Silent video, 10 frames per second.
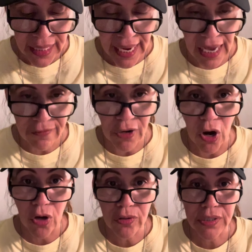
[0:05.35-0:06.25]
have
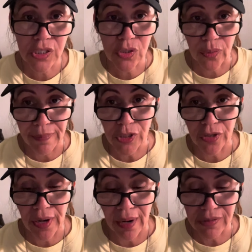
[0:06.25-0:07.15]
all the
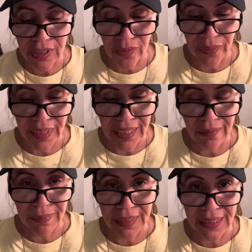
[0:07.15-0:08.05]
scripture. I was going to read it,
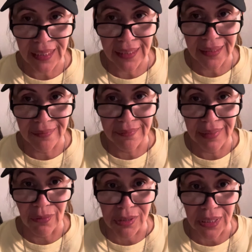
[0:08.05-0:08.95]
but um,
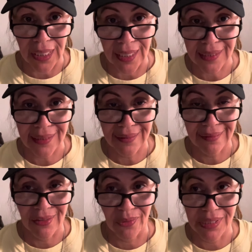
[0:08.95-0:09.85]
it was a lot.
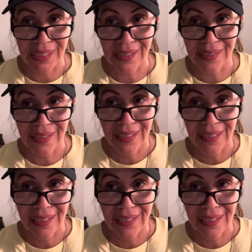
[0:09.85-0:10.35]
There was,